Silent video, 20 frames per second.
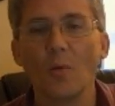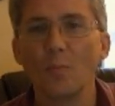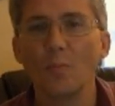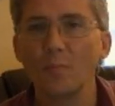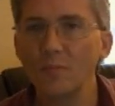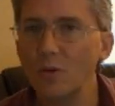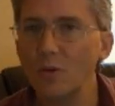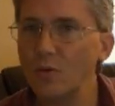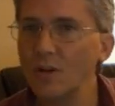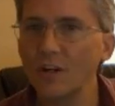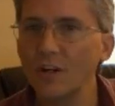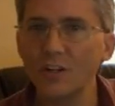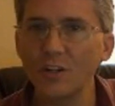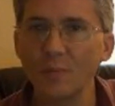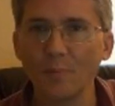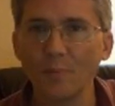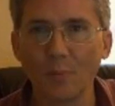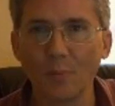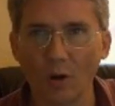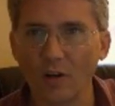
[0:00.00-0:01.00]
Munich
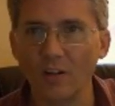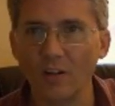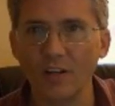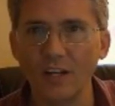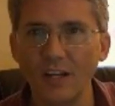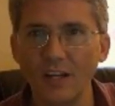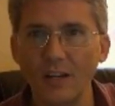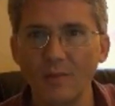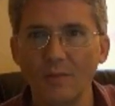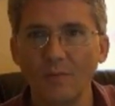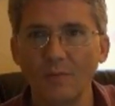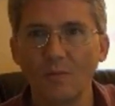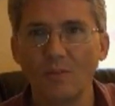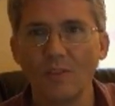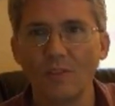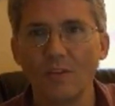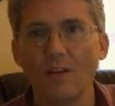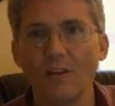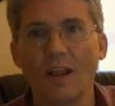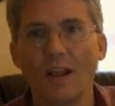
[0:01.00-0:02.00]
to Burgundy
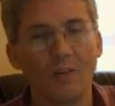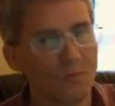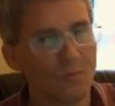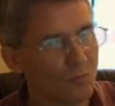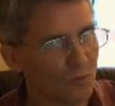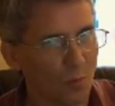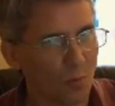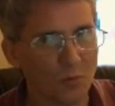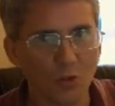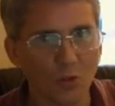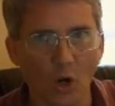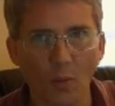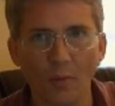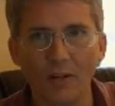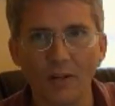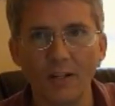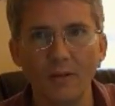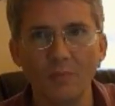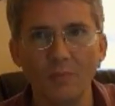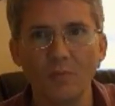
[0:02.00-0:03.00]
from
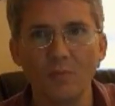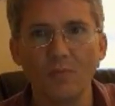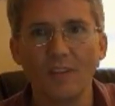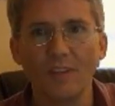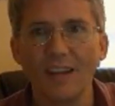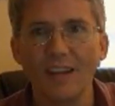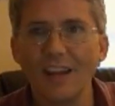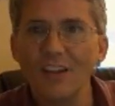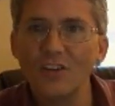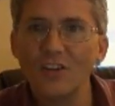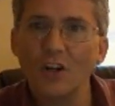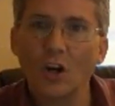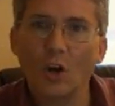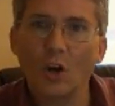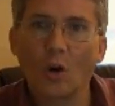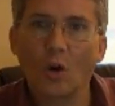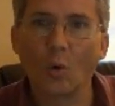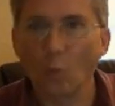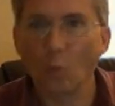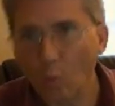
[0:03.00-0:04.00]
Germany is a
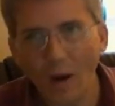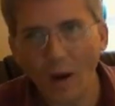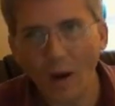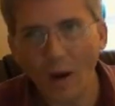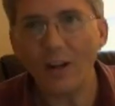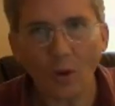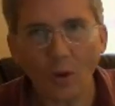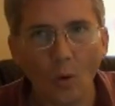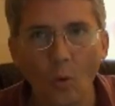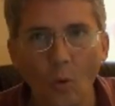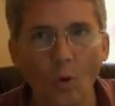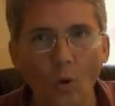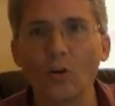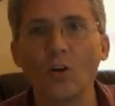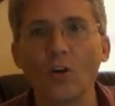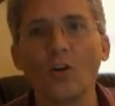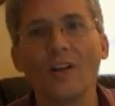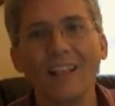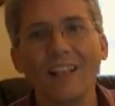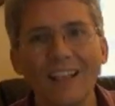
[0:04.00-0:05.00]
great
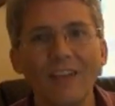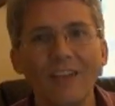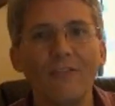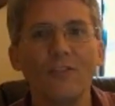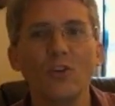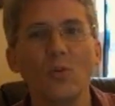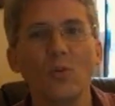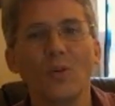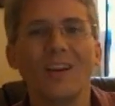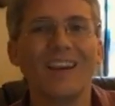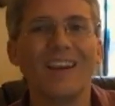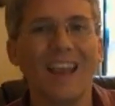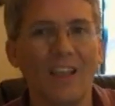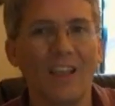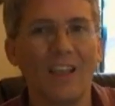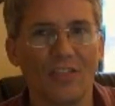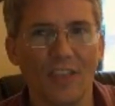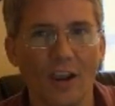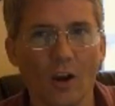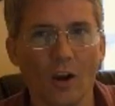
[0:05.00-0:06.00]
order if you
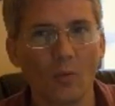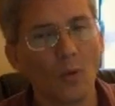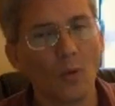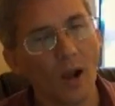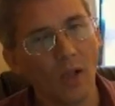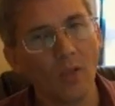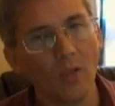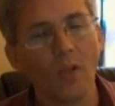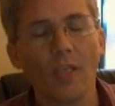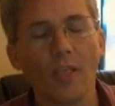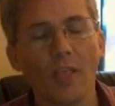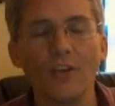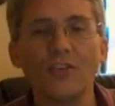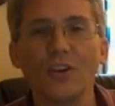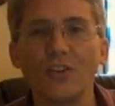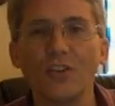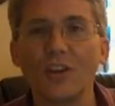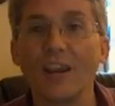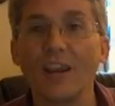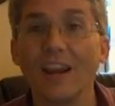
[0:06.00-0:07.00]
get there. Well, let's
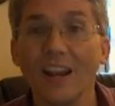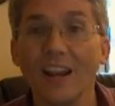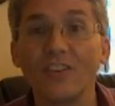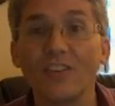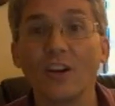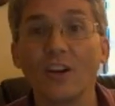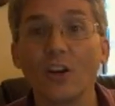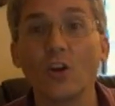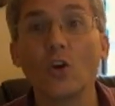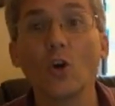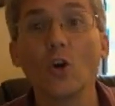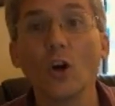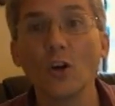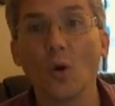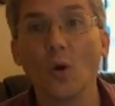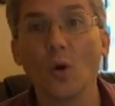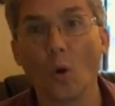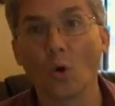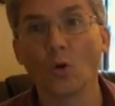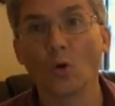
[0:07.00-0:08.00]
just say it's a
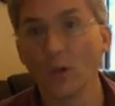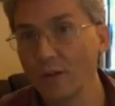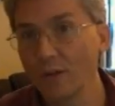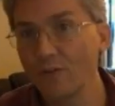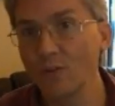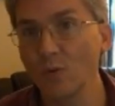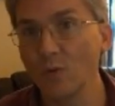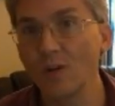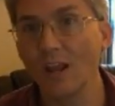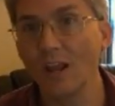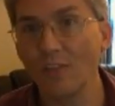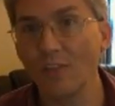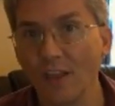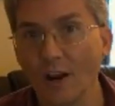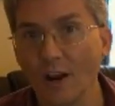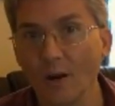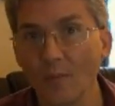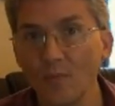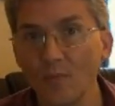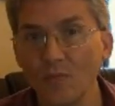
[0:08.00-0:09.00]
good order if you get
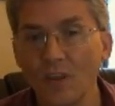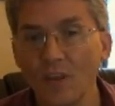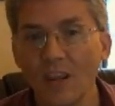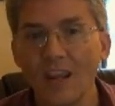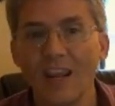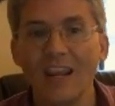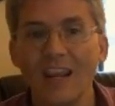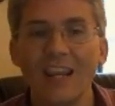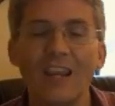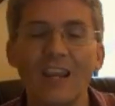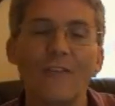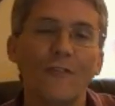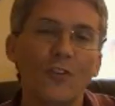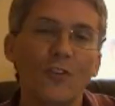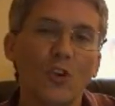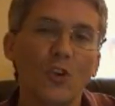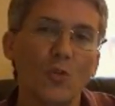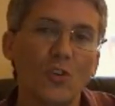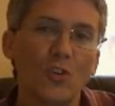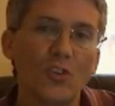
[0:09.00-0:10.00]
there. If
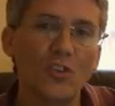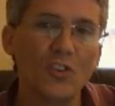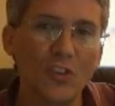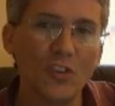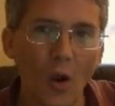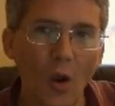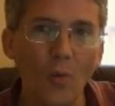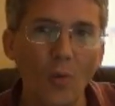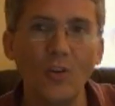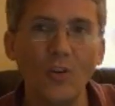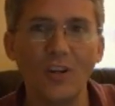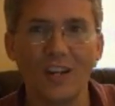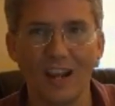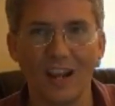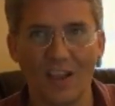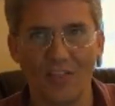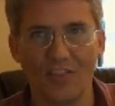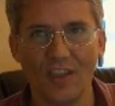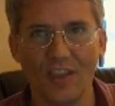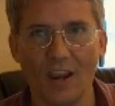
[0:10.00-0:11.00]
you don't
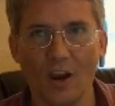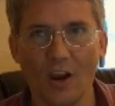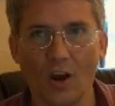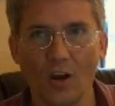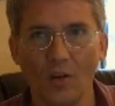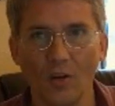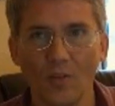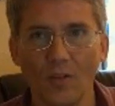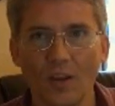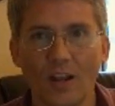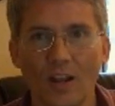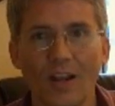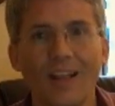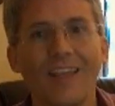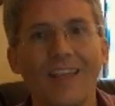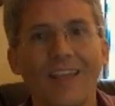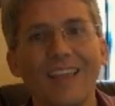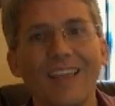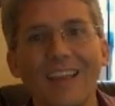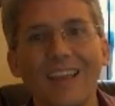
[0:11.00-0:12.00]
get there,
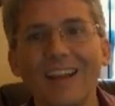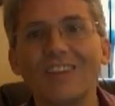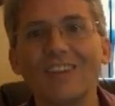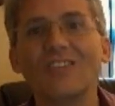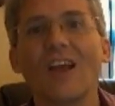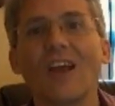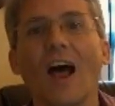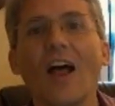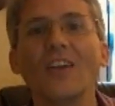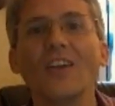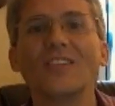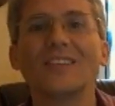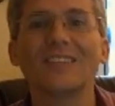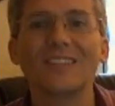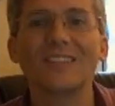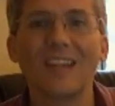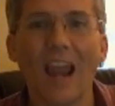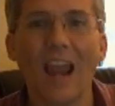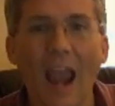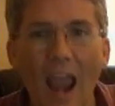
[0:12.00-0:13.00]
it's a
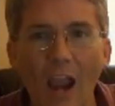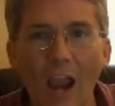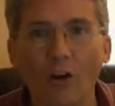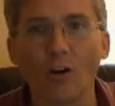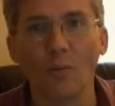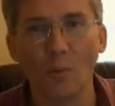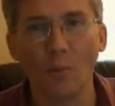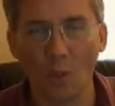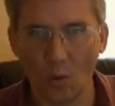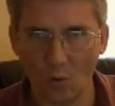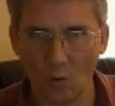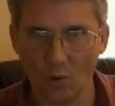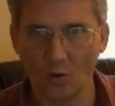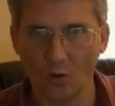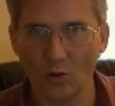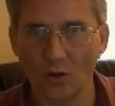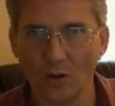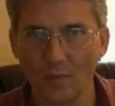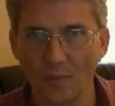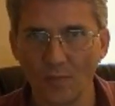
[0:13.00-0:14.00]
terrible
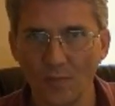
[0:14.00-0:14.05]
order.